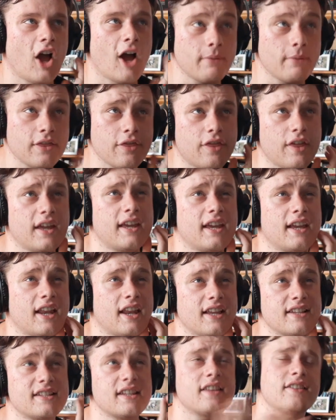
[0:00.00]
thinking, and I
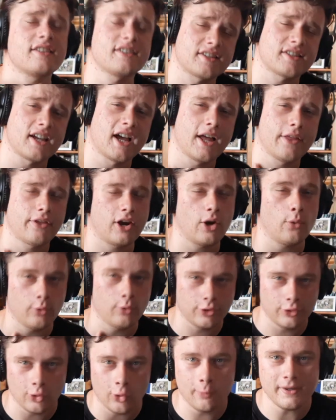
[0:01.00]
said at the start that it wouldn't
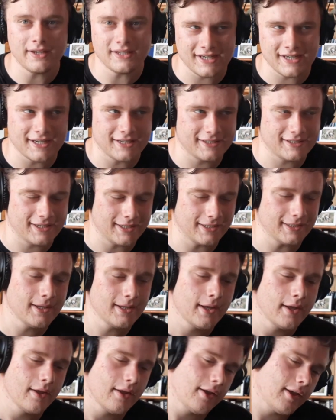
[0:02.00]
all be D&D,
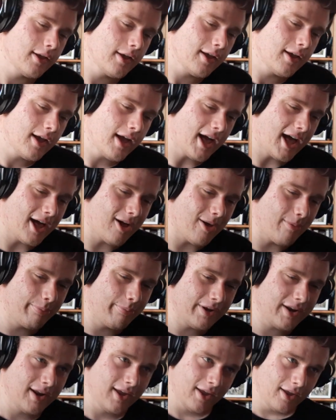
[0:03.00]
but
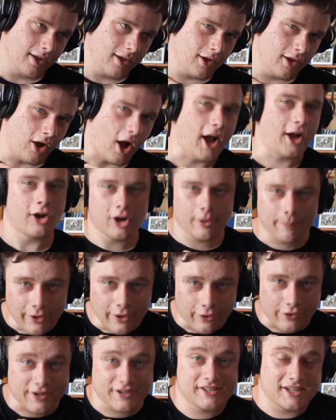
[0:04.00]
I gotta be
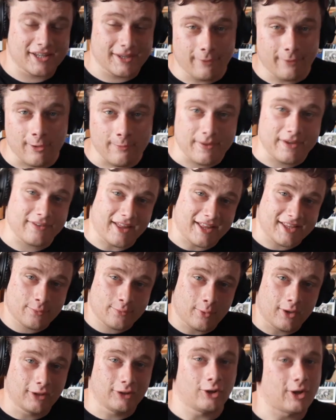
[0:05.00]
honest, at the moment, that's where a
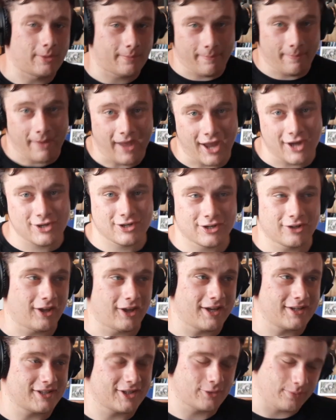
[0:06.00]
lot of my passion
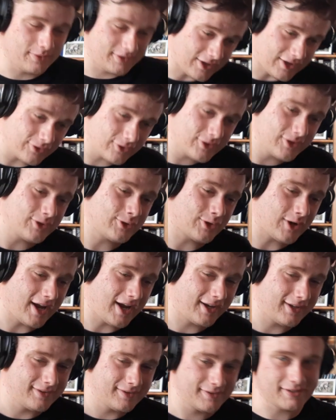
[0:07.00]
lies, is with Dungeons and
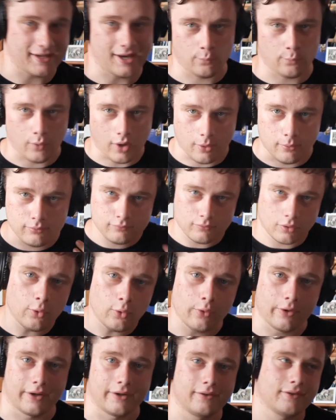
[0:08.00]
Dragons and, well,
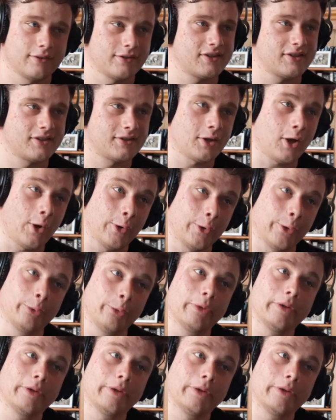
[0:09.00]
recording. So,